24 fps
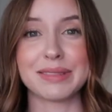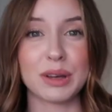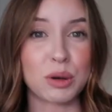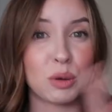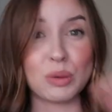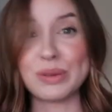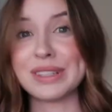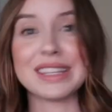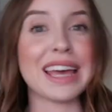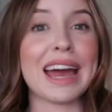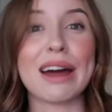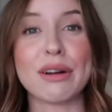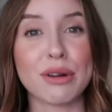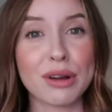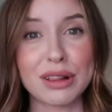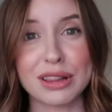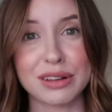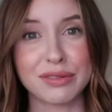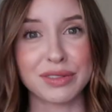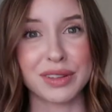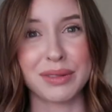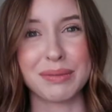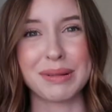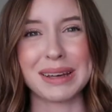ooze out all
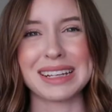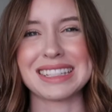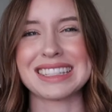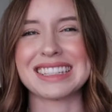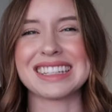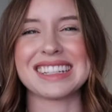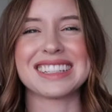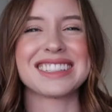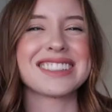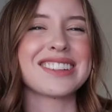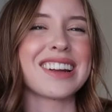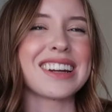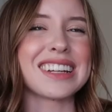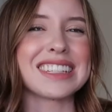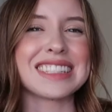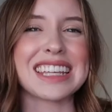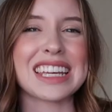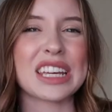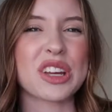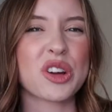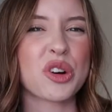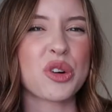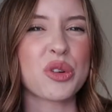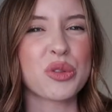over the place and it's not as
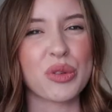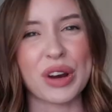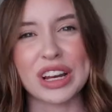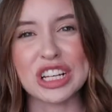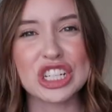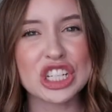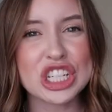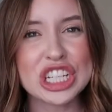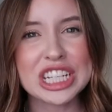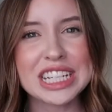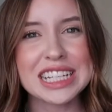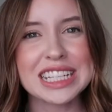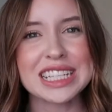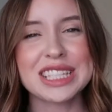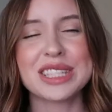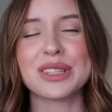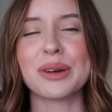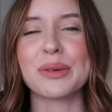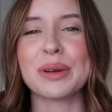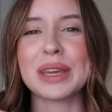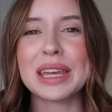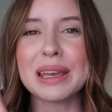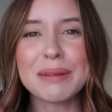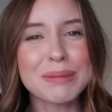like crunchy.
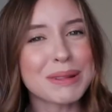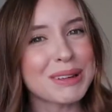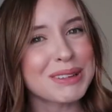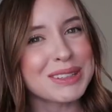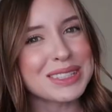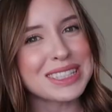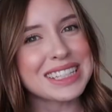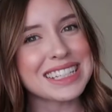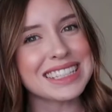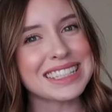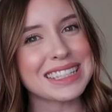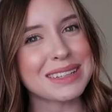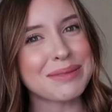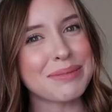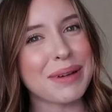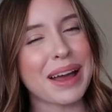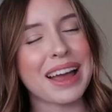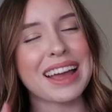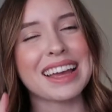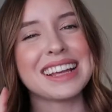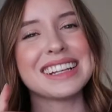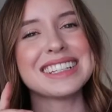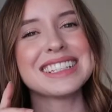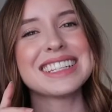So keep those things in
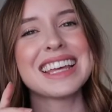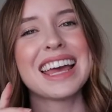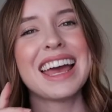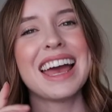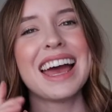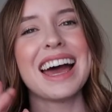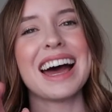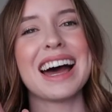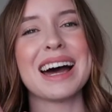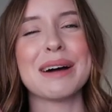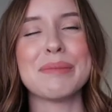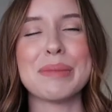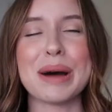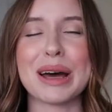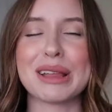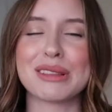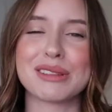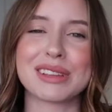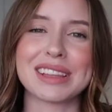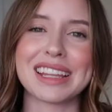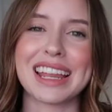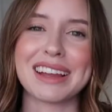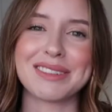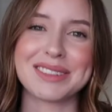mind. But
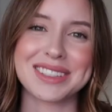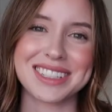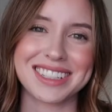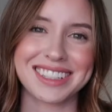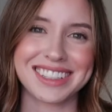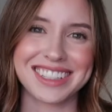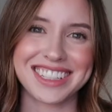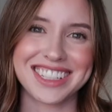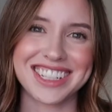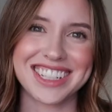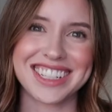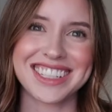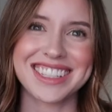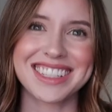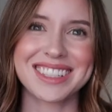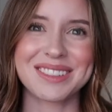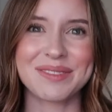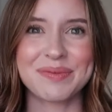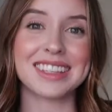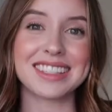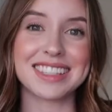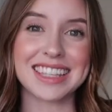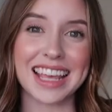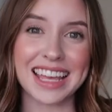other than that, it was delicious.
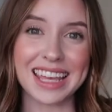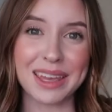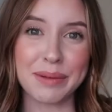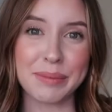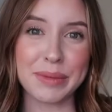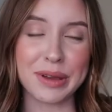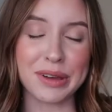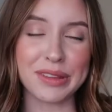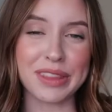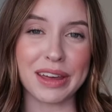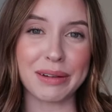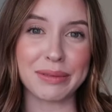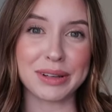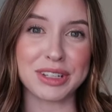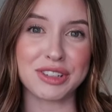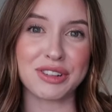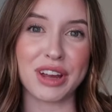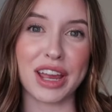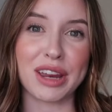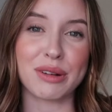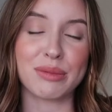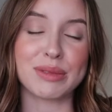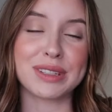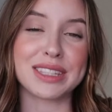The second meal that we
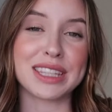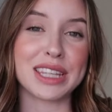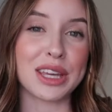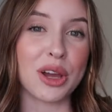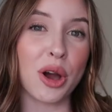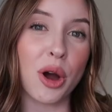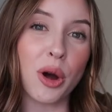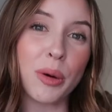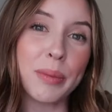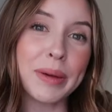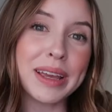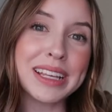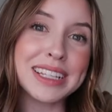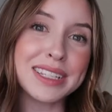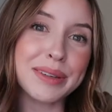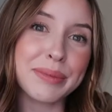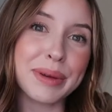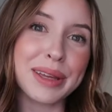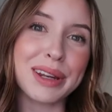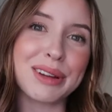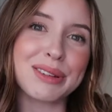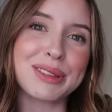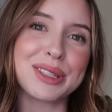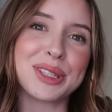tried was the homemade
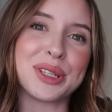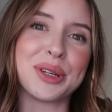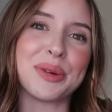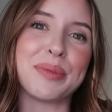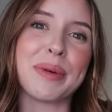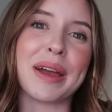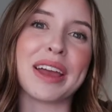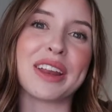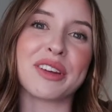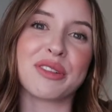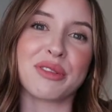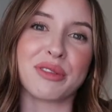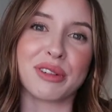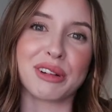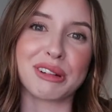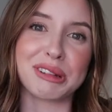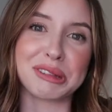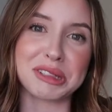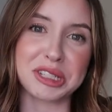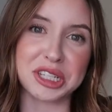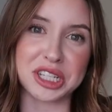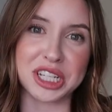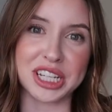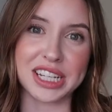tomato soup and
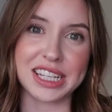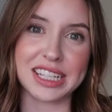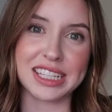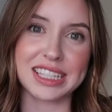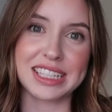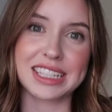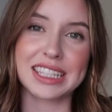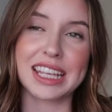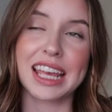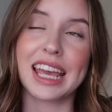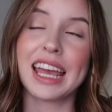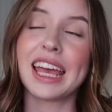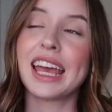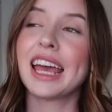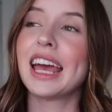grilled cheese.